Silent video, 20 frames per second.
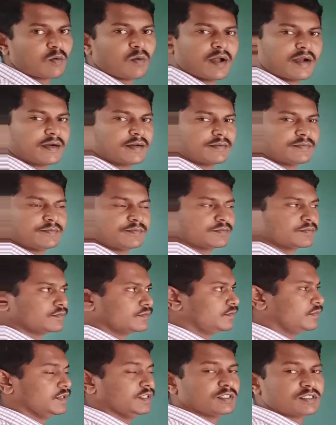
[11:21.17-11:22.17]
void
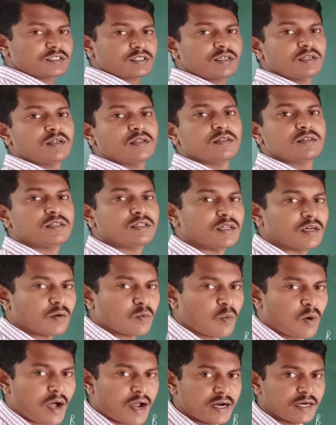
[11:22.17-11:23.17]
means the
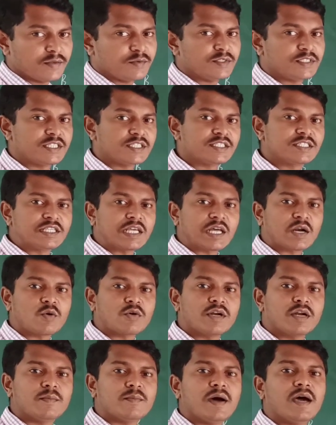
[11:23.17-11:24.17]
void which is
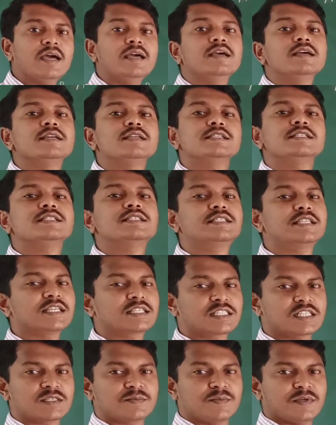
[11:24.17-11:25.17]
surrounded by
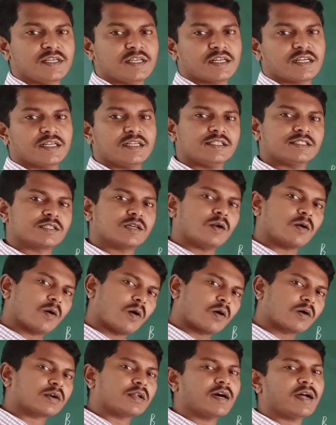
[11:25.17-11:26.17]
6 sphere is called
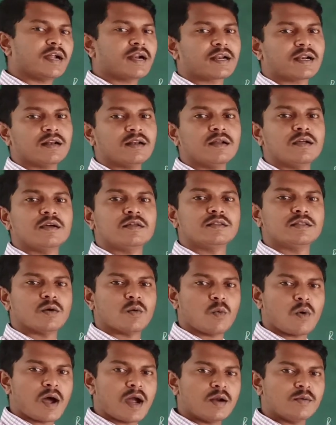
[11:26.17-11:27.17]
octahedral. The
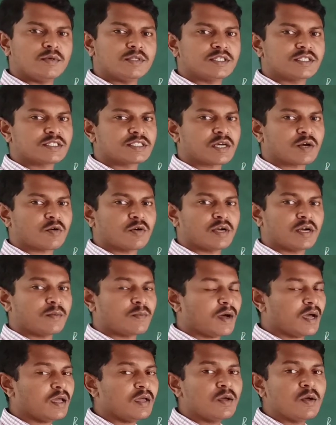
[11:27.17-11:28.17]
void which is surrounded
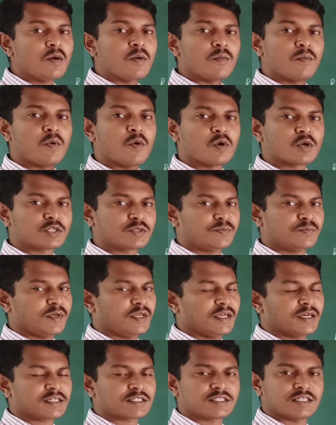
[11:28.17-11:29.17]
by 4
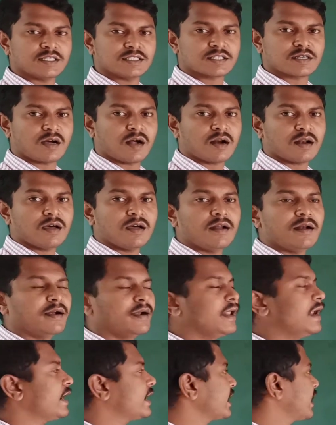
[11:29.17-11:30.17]
spheres is called
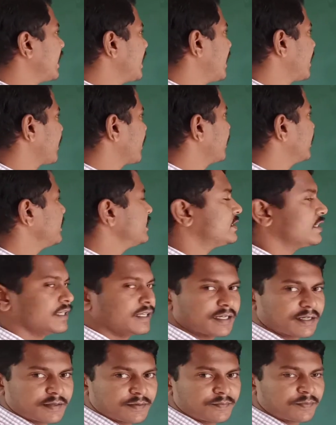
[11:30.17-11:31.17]
tetrahedral, isn't
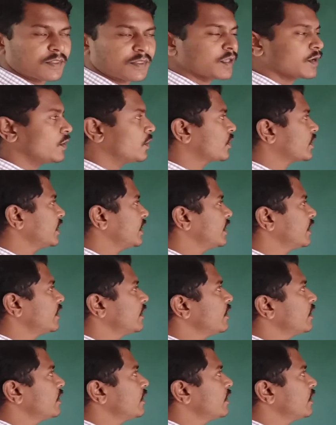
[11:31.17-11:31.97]
it? Okay.